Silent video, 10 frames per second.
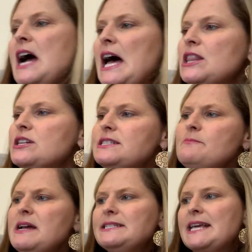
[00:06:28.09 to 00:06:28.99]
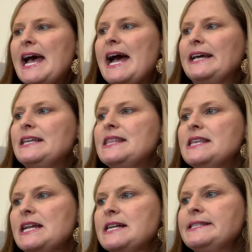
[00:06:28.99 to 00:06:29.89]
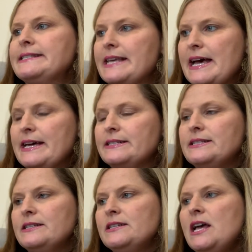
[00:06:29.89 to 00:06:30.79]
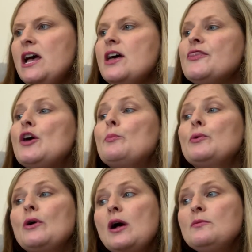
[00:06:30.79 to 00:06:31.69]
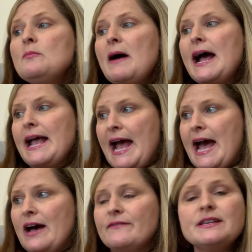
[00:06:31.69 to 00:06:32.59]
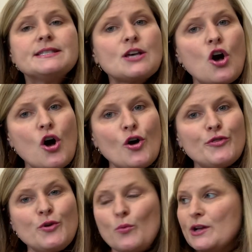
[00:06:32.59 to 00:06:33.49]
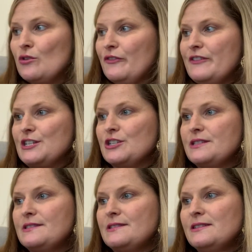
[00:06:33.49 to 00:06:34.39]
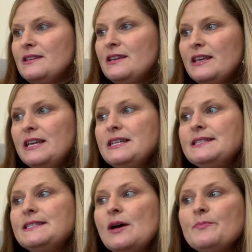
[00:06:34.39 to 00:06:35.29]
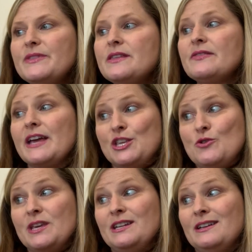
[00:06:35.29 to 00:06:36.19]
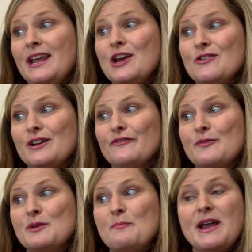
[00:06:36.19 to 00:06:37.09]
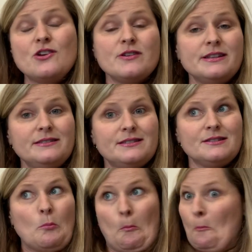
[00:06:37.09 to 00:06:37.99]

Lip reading: I looked at my dad and then I said, "The problem I have is called the wiggle fidgets. It is something that you can inherit from your parents,